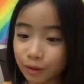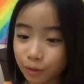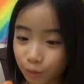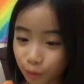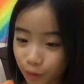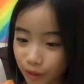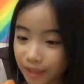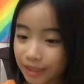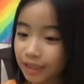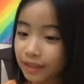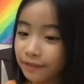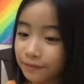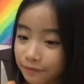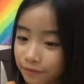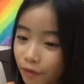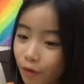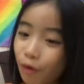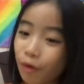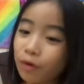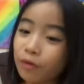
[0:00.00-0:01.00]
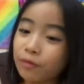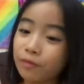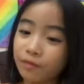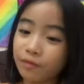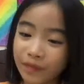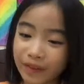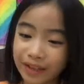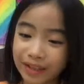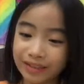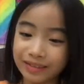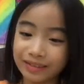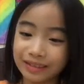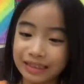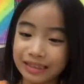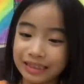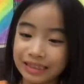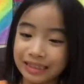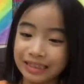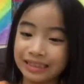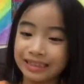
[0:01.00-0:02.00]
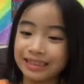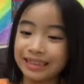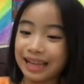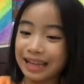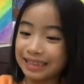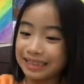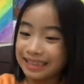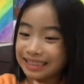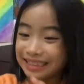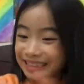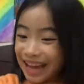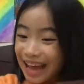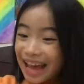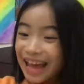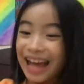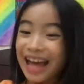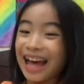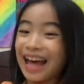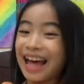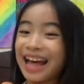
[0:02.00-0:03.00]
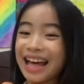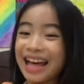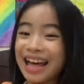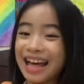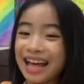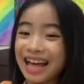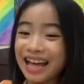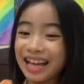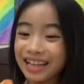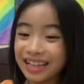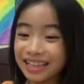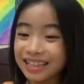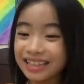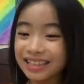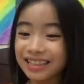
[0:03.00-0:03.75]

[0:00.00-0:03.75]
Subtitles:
24 feet. Dun, dun, dun.